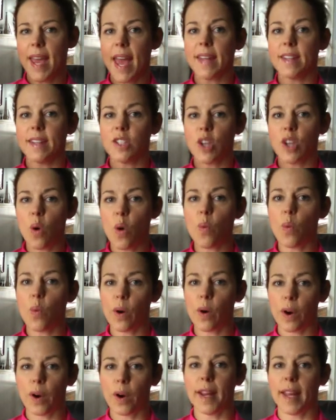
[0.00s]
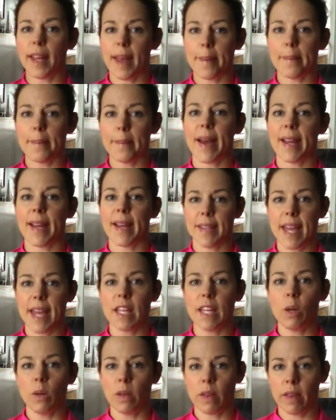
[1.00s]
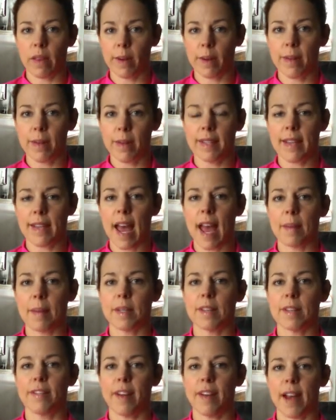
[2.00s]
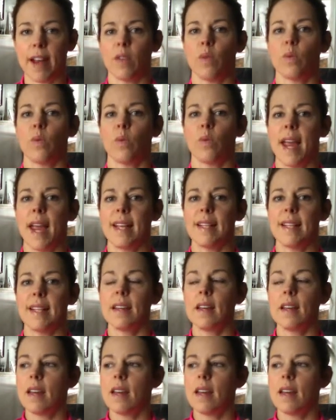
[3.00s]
And don't worry, it might take you a little bit of time to find the right